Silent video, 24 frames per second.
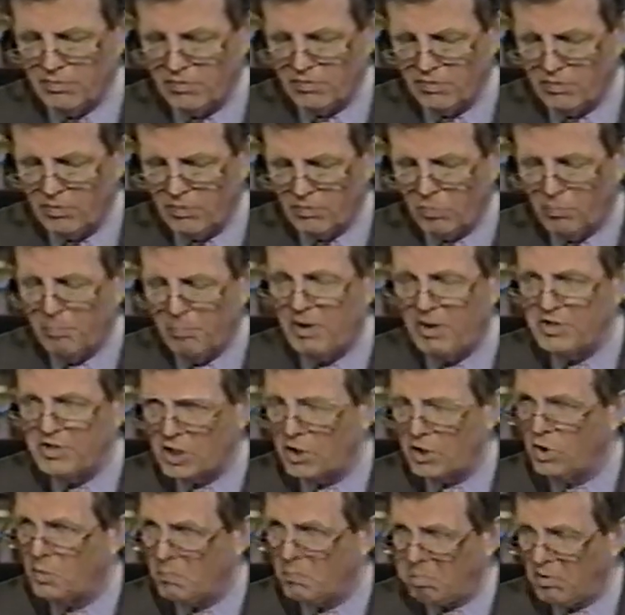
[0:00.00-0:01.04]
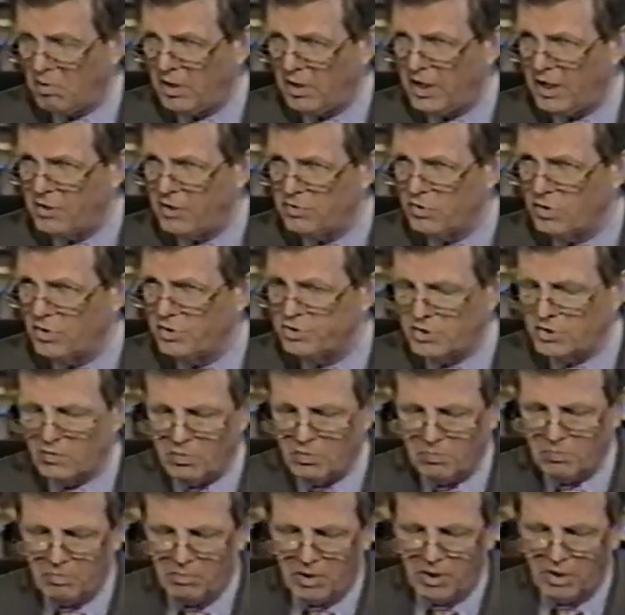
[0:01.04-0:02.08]
basically on plan, you heard General
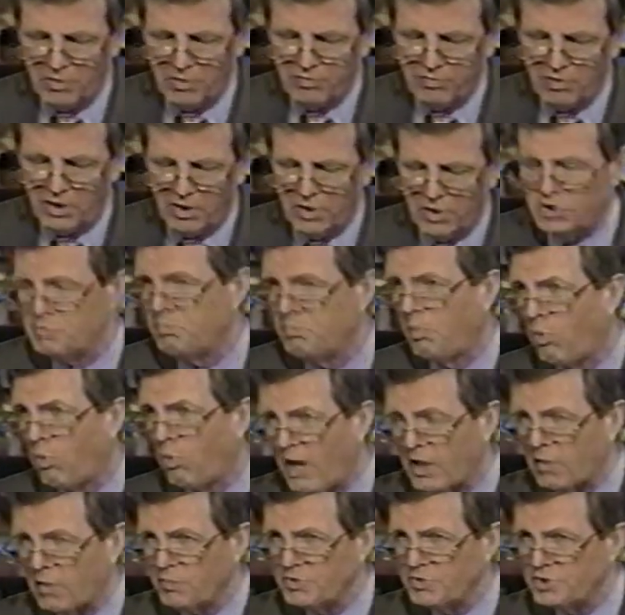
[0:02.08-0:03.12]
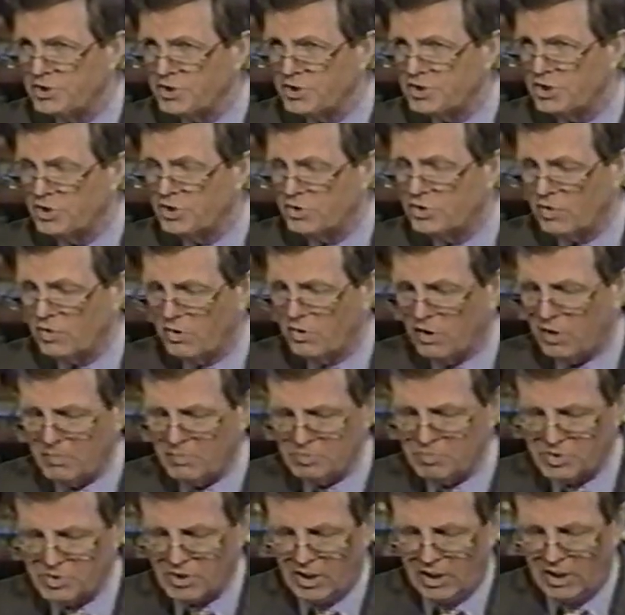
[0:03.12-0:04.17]
Myers say. Sporadic resistance, you heard him
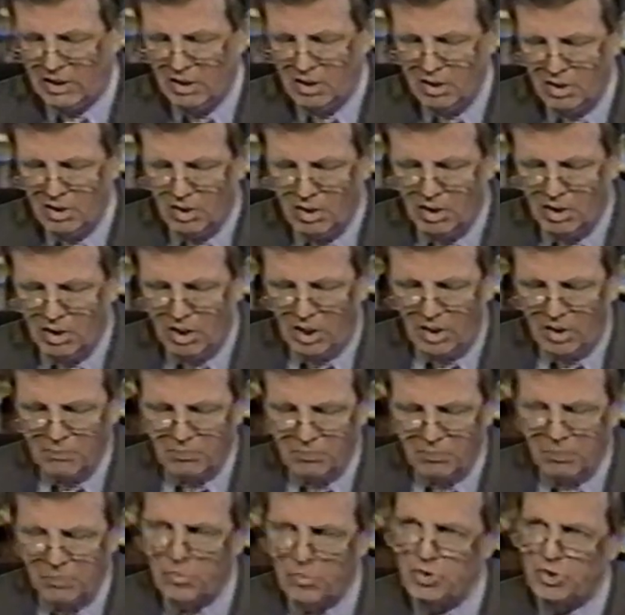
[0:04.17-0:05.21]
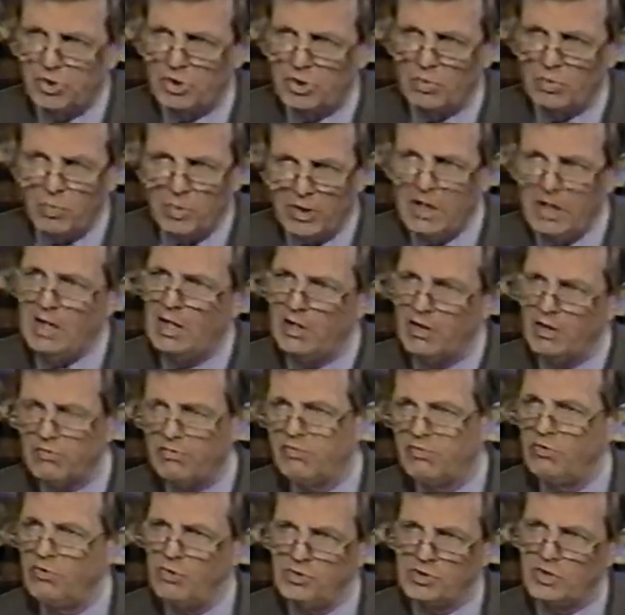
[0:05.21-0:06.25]
say. Should we, as
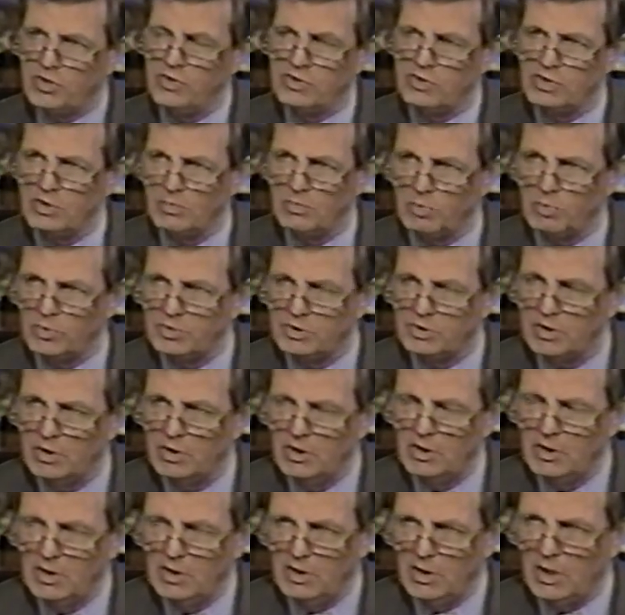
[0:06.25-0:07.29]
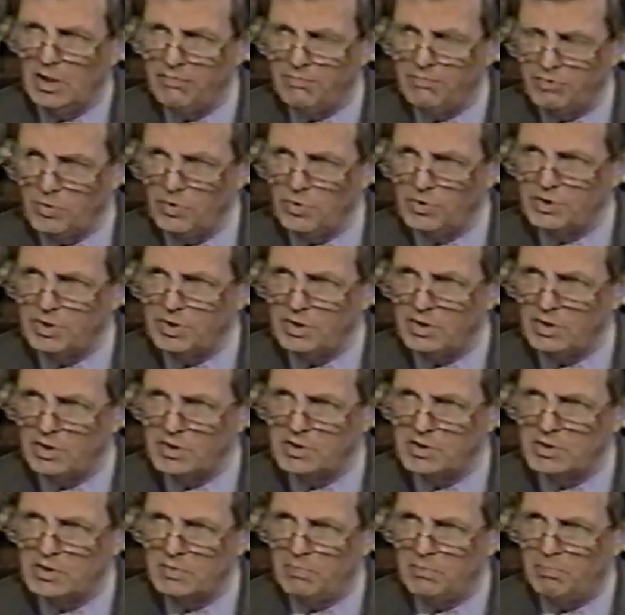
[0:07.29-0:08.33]
news consumers and viewers of this,
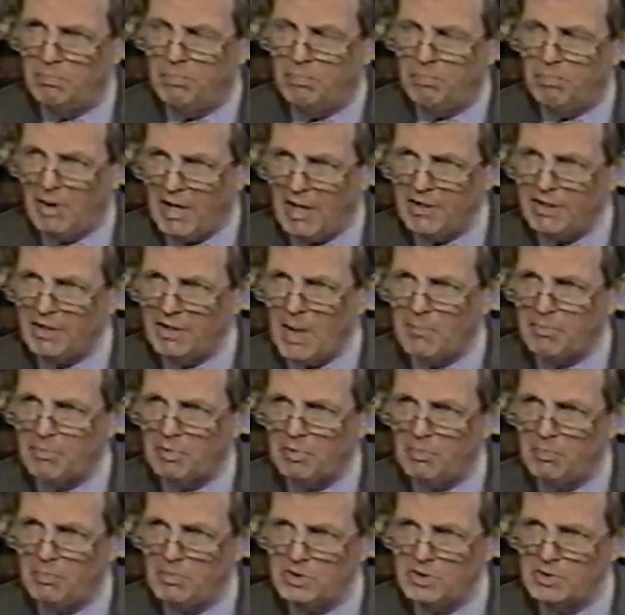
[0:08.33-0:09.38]
buy the optimism?